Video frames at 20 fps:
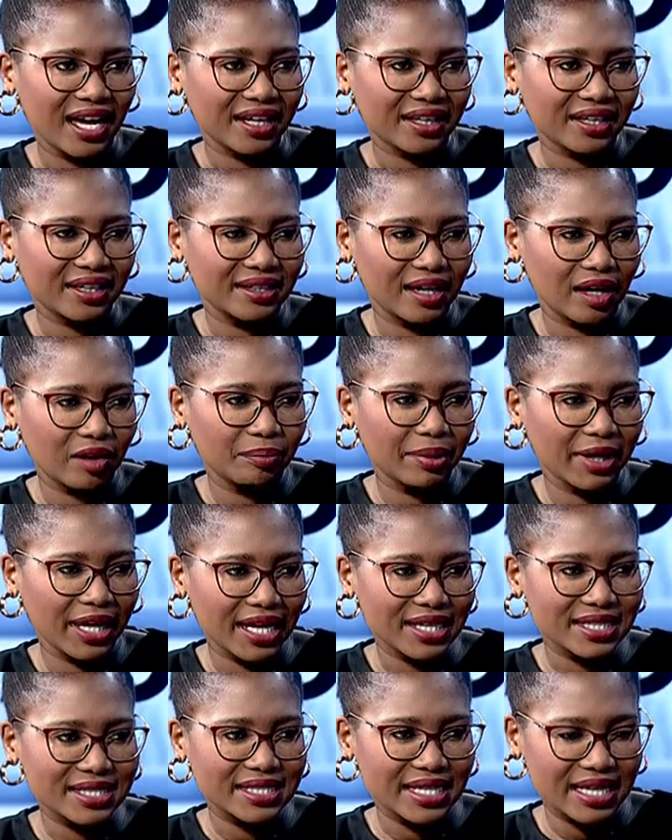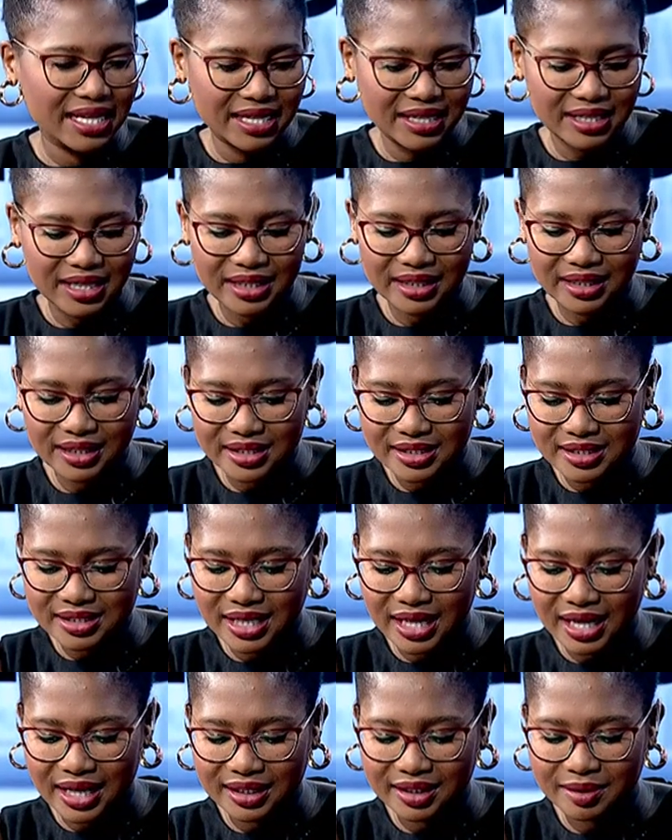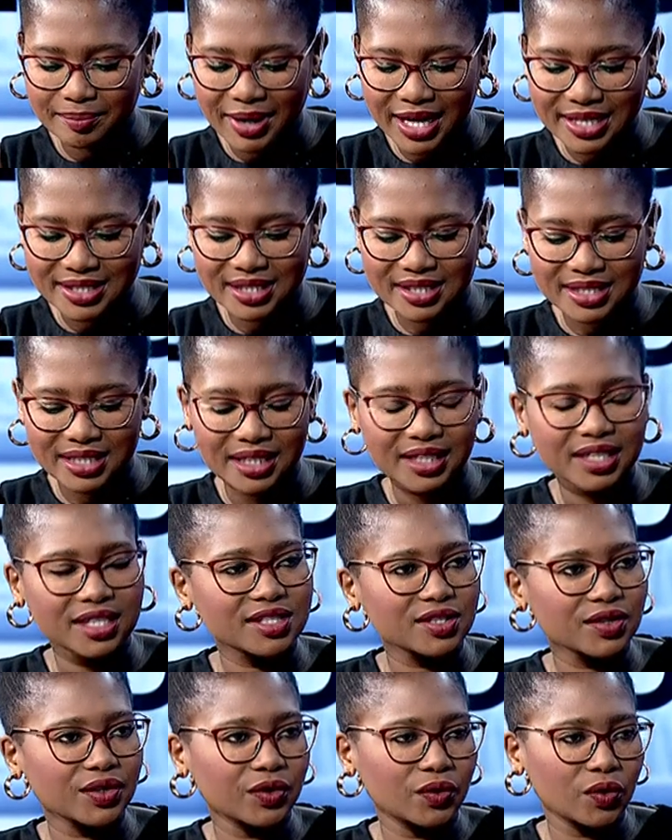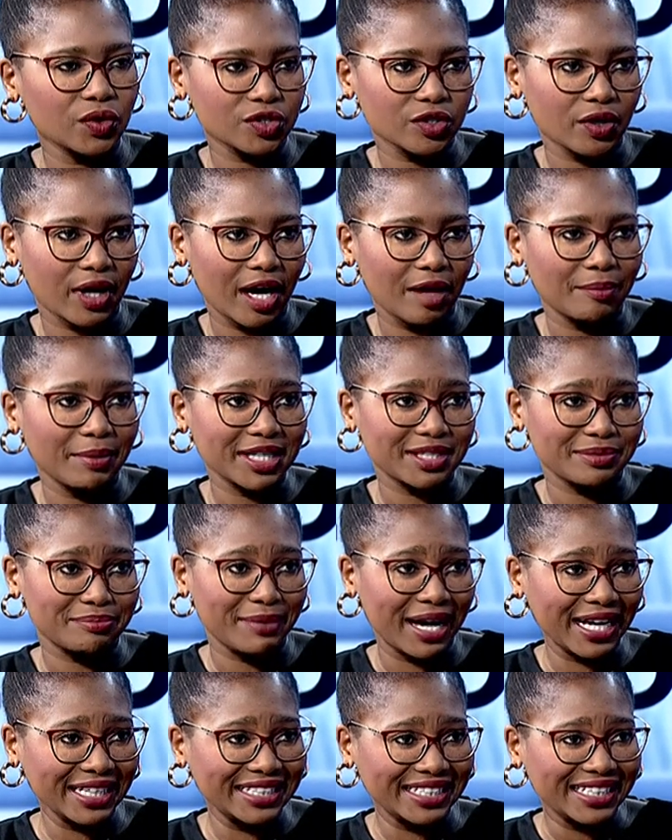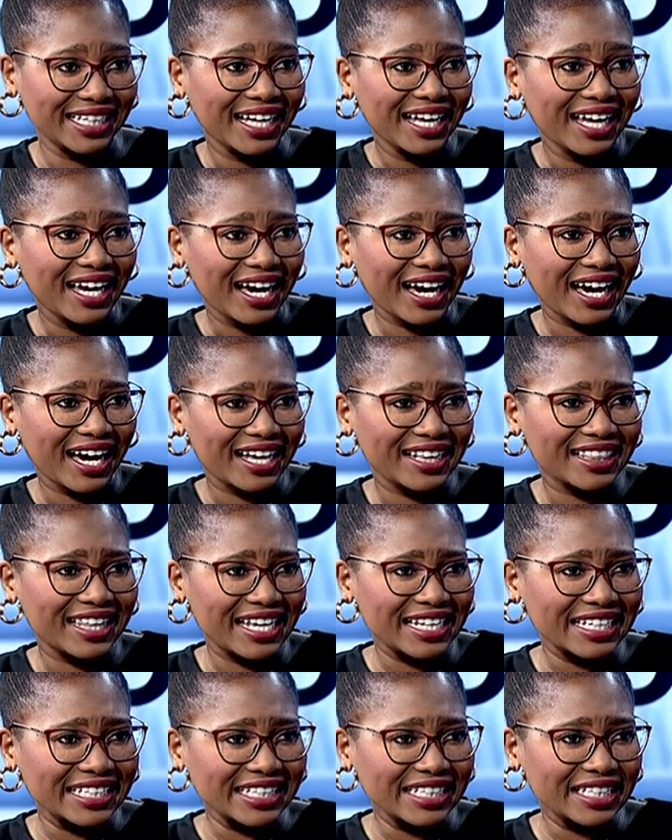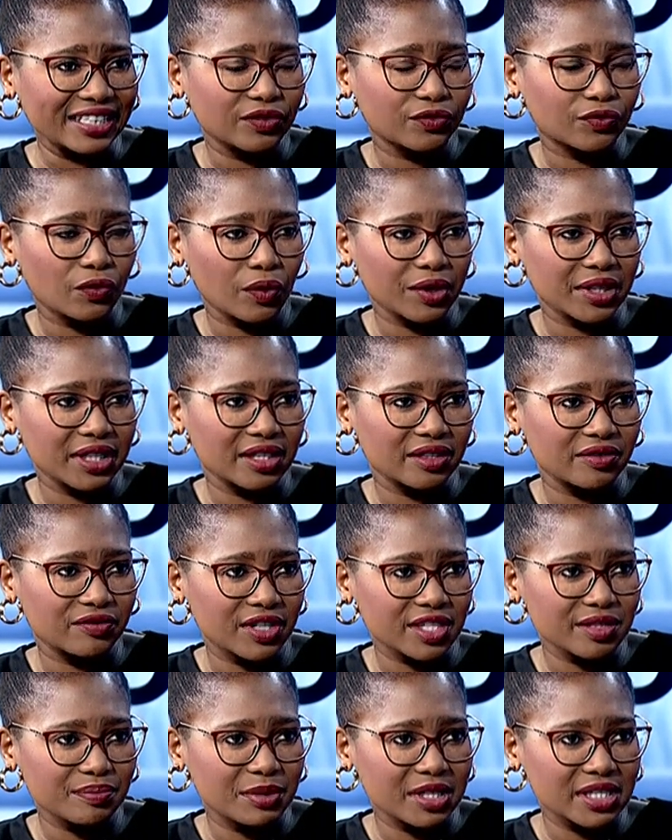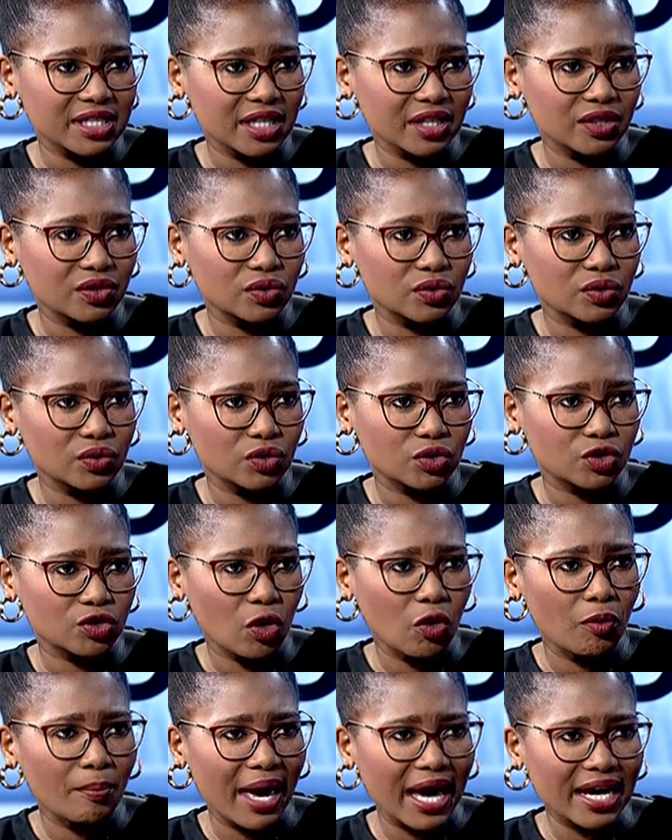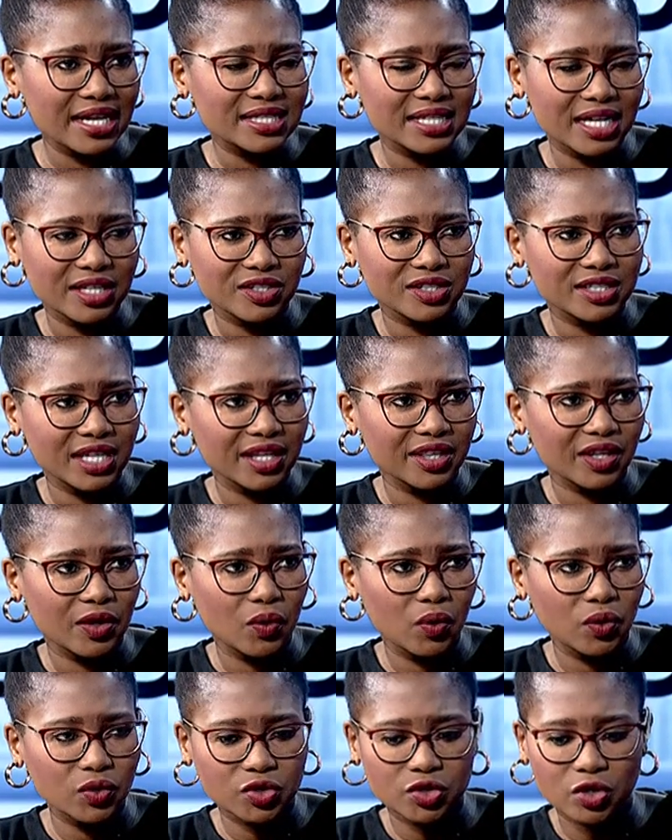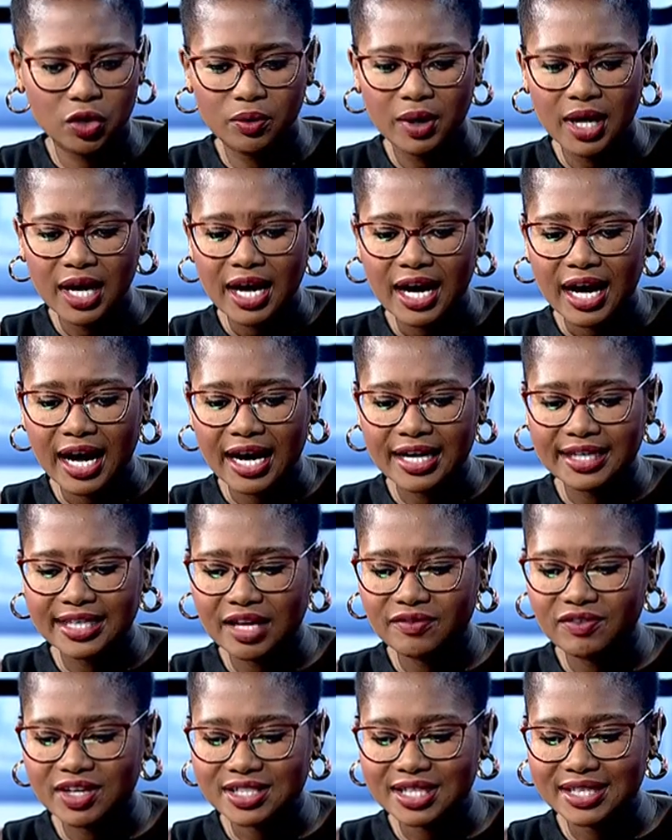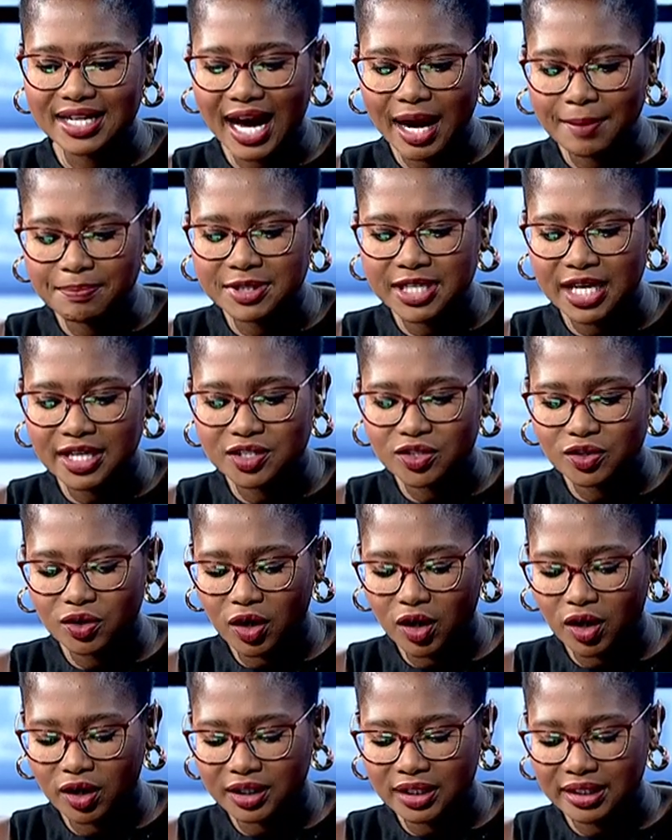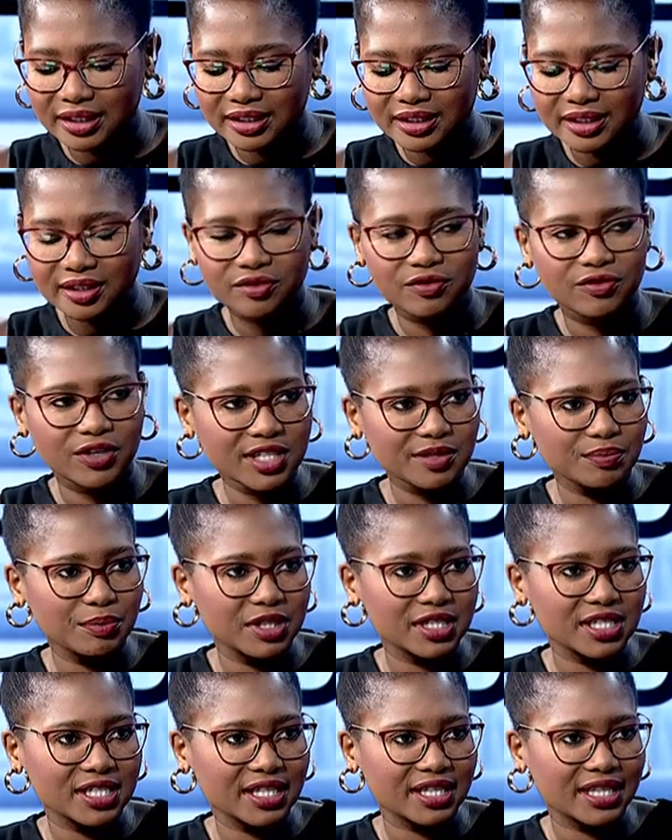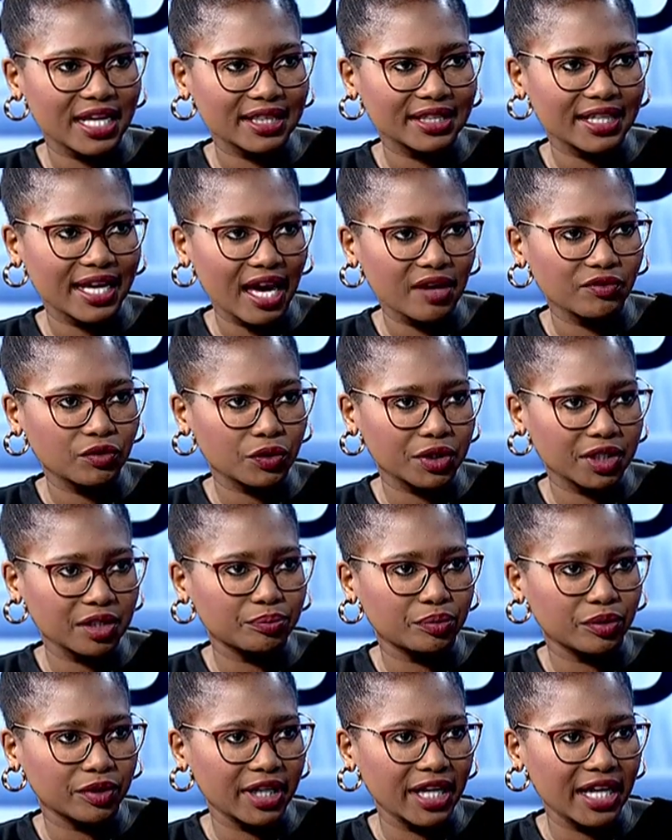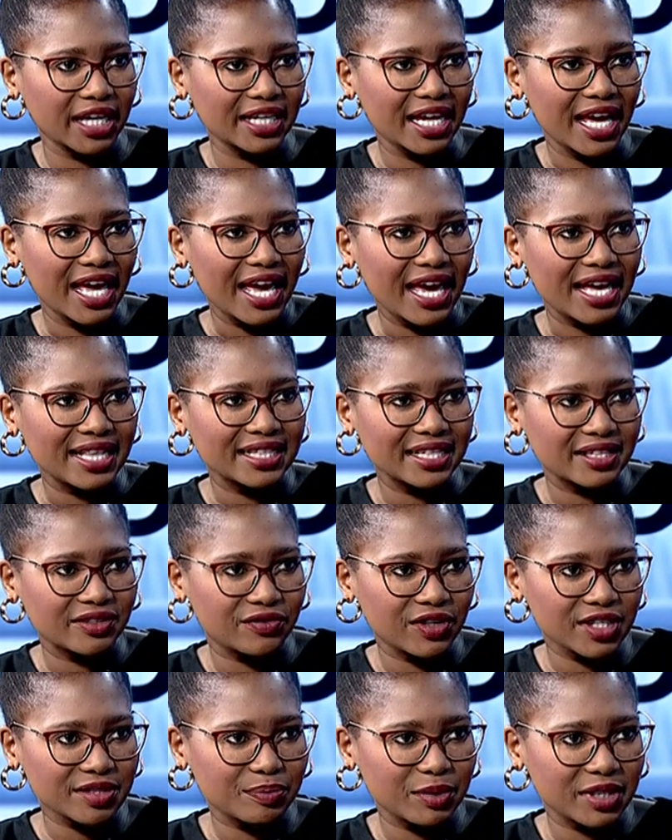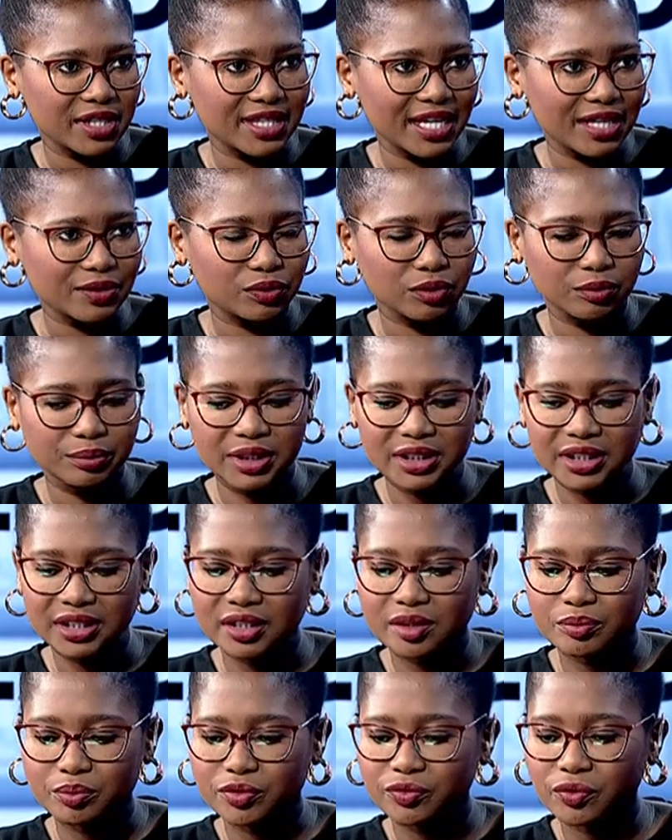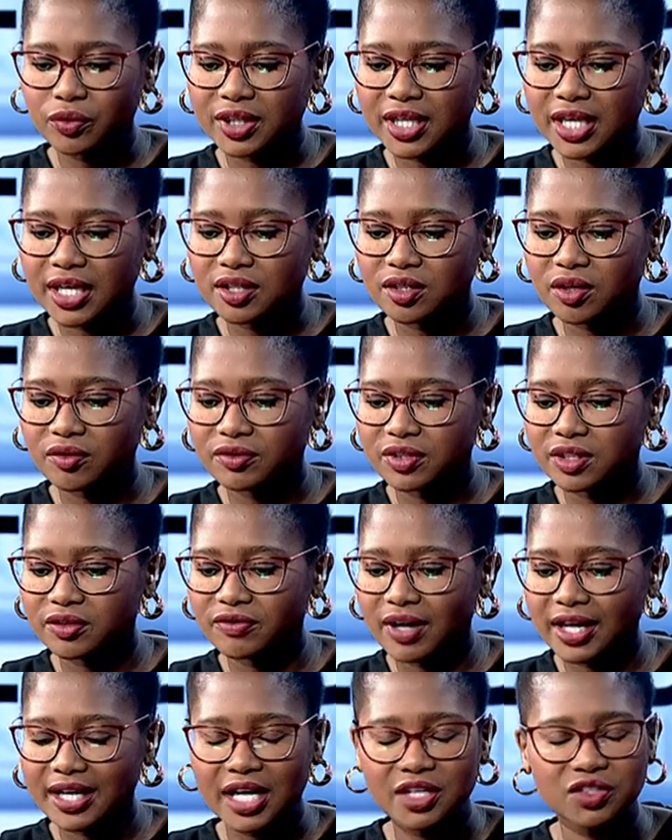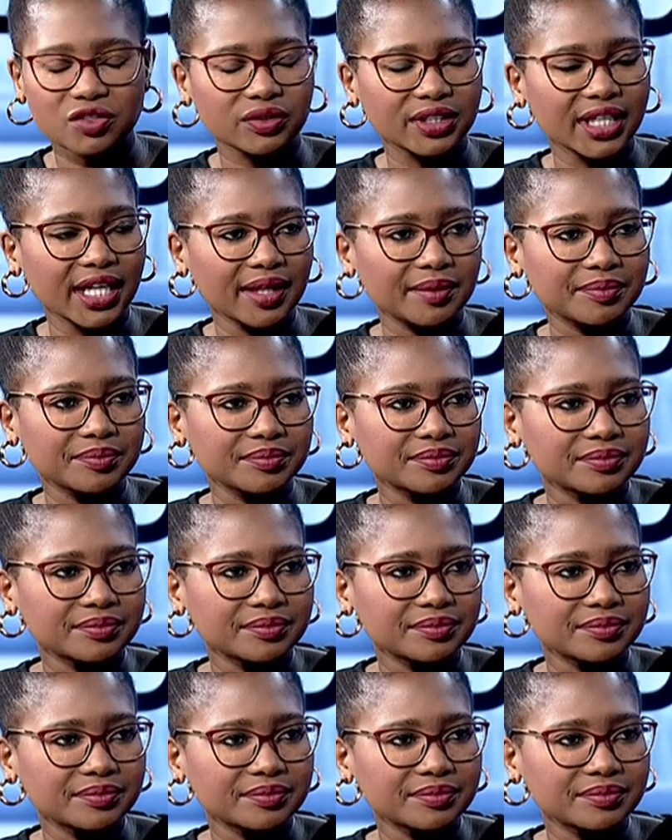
Canal Plus in this capacity, considering also how much money they need for the investment into Showmax? Today, they also gave us an update on the investment that they have already put in and the investment that will be needed before the end of the financial year.